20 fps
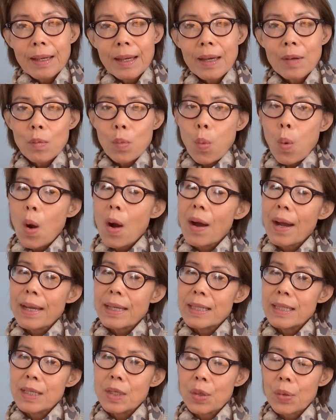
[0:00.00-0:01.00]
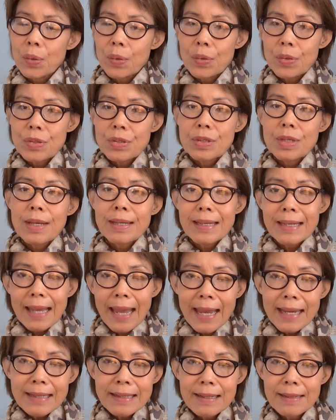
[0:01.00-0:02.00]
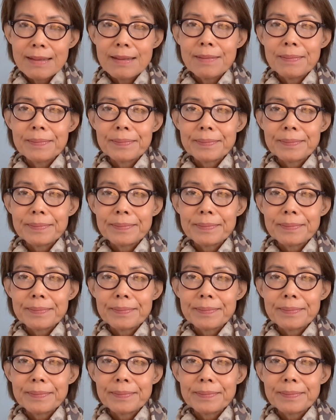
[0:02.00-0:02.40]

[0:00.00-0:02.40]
and why he cursed Canaan.